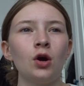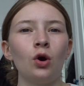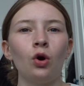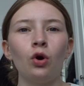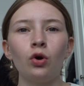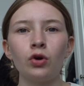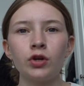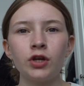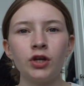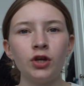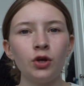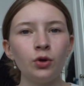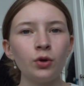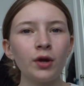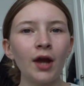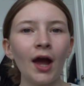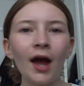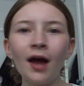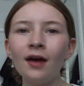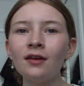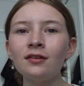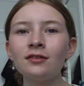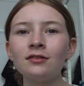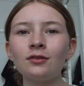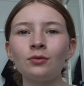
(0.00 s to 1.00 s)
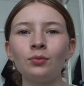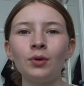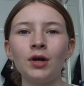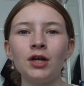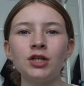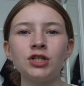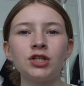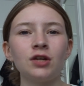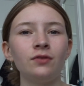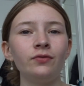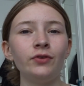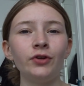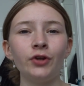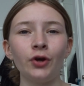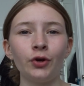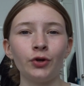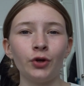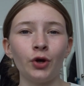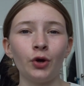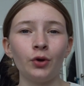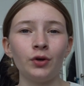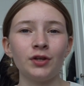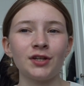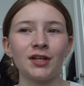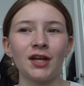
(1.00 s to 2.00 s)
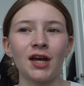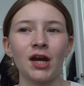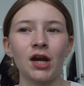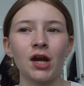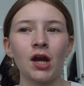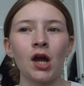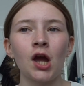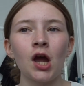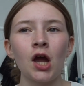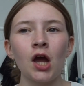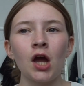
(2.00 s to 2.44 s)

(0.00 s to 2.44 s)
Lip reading: on UCAS, which if you don't know is like